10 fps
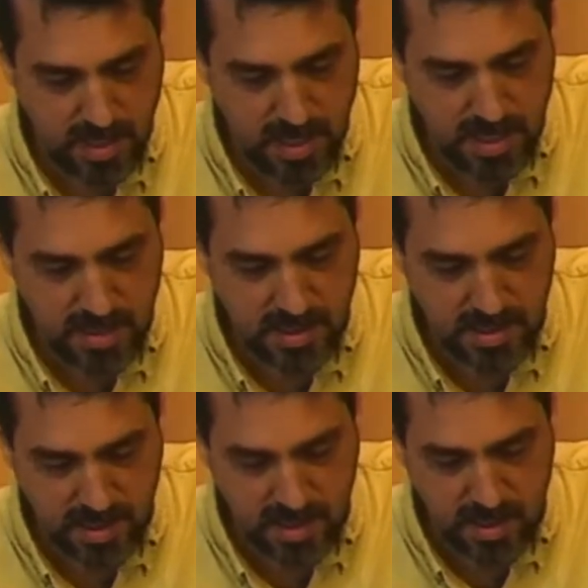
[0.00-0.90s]
It is
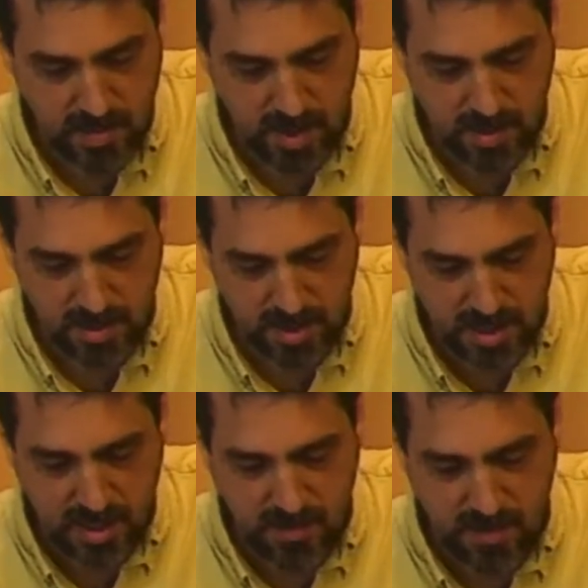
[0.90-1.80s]
intended rather to
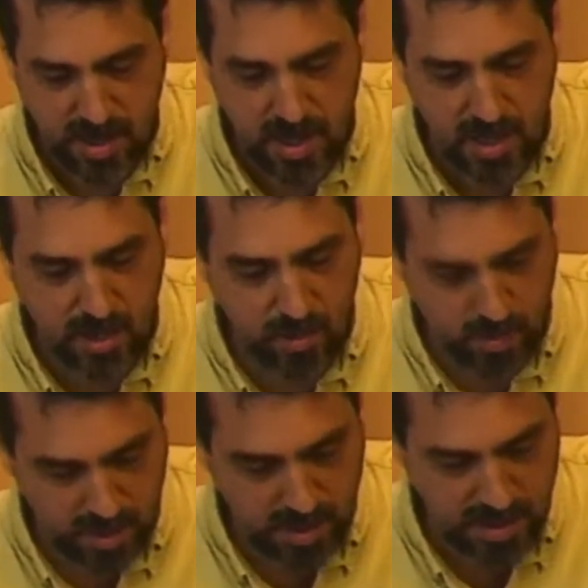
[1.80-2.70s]
signify a
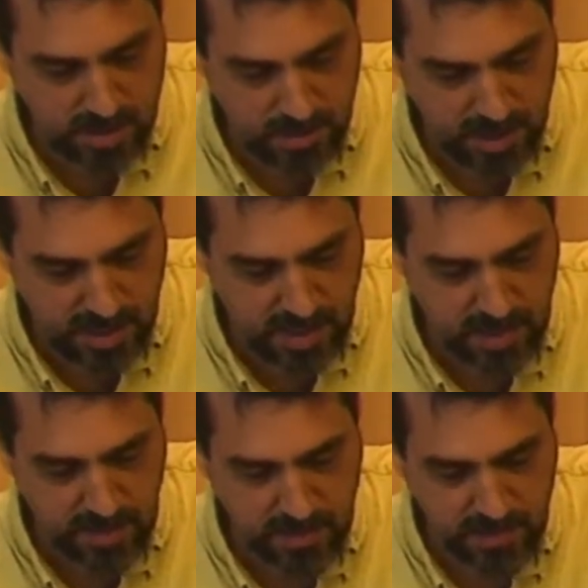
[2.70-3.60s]
coordinated plan
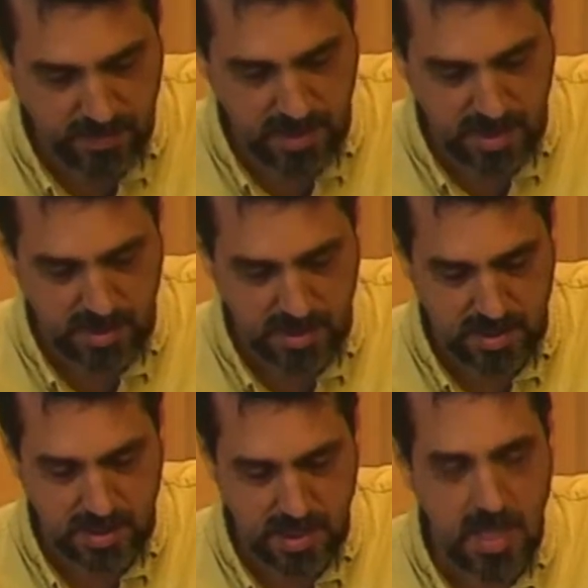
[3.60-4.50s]
of different
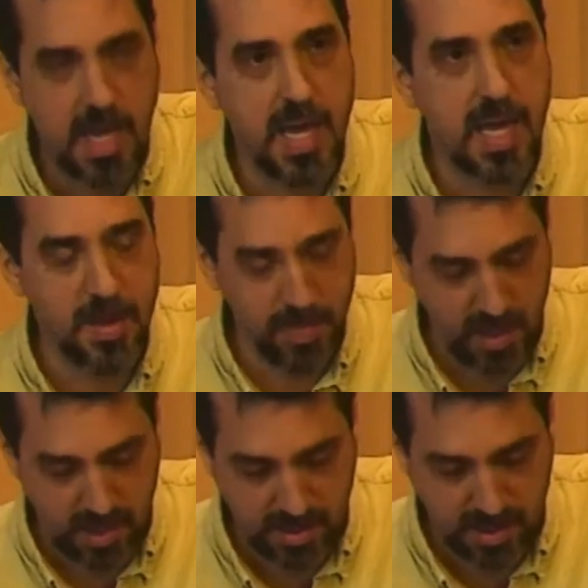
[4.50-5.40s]
actions
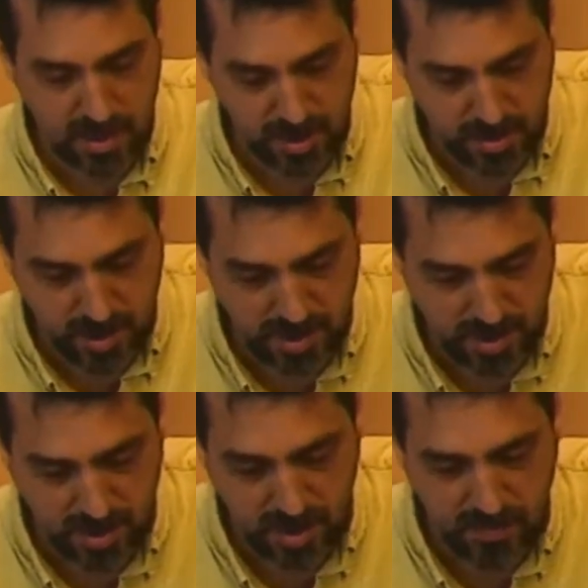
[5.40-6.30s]
aiming at the
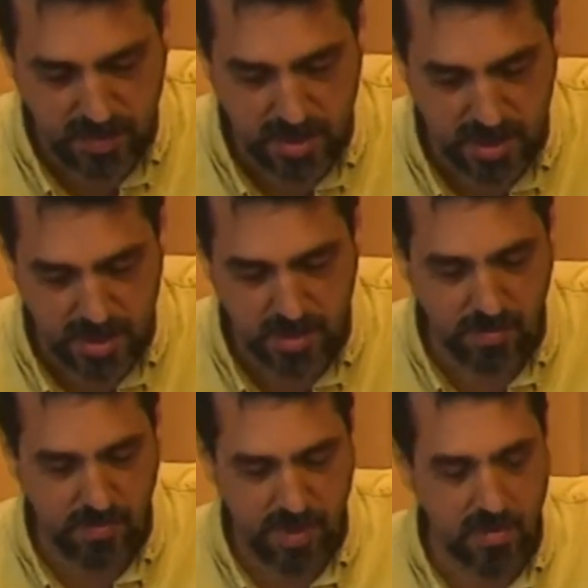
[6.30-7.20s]
destruction of essential
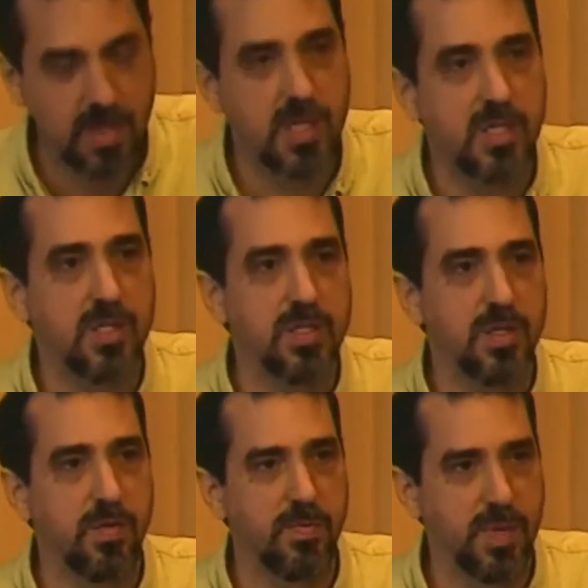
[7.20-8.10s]
foundations
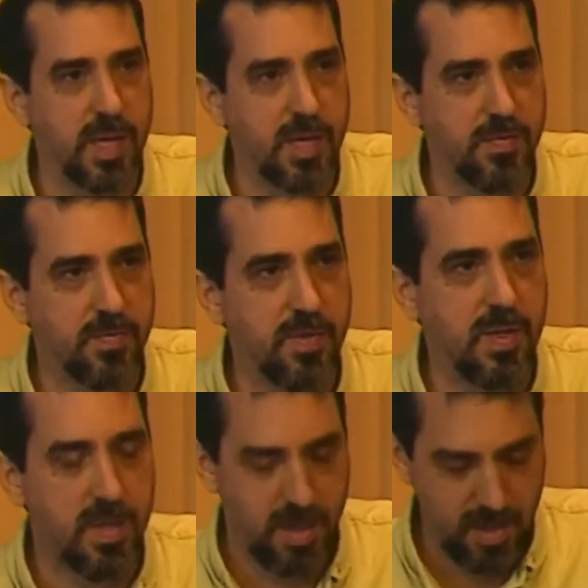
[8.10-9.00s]
of life
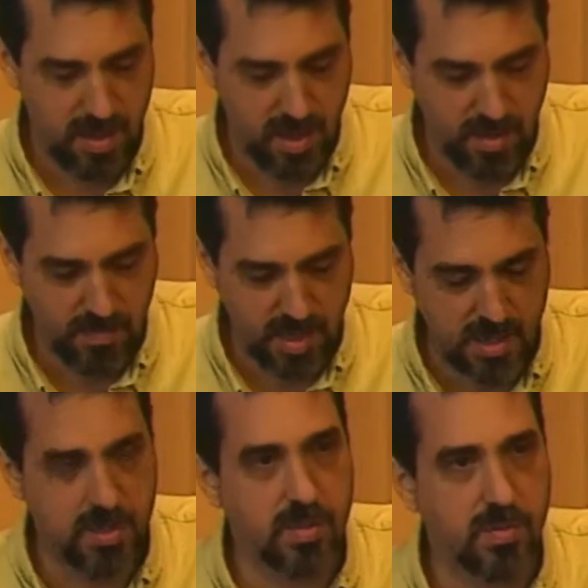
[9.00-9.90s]
of
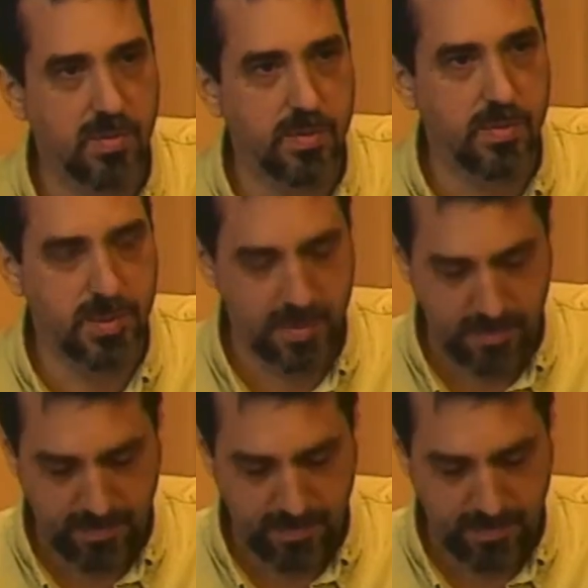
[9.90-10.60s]
national groups.